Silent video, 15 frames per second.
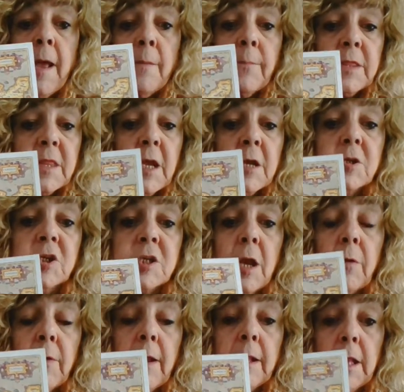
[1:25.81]
but they're
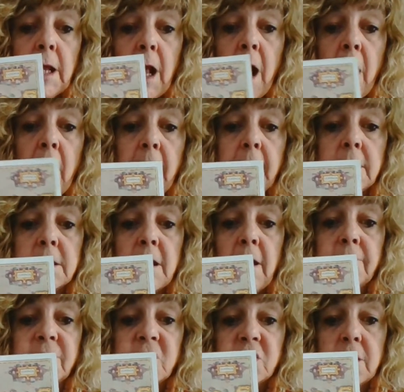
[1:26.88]
showing the kind
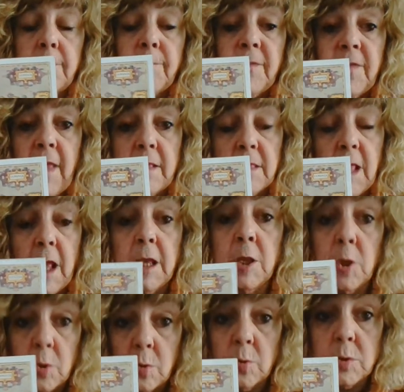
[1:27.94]
of ships that they
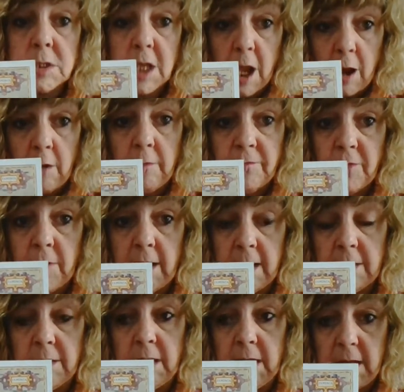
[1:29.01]
use over
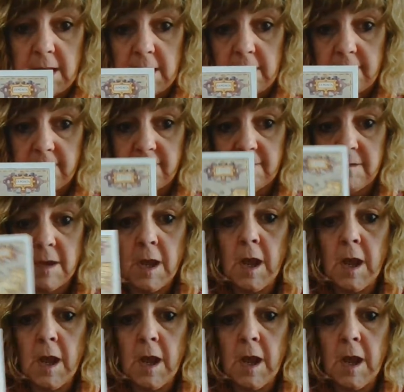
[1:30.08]
in the East.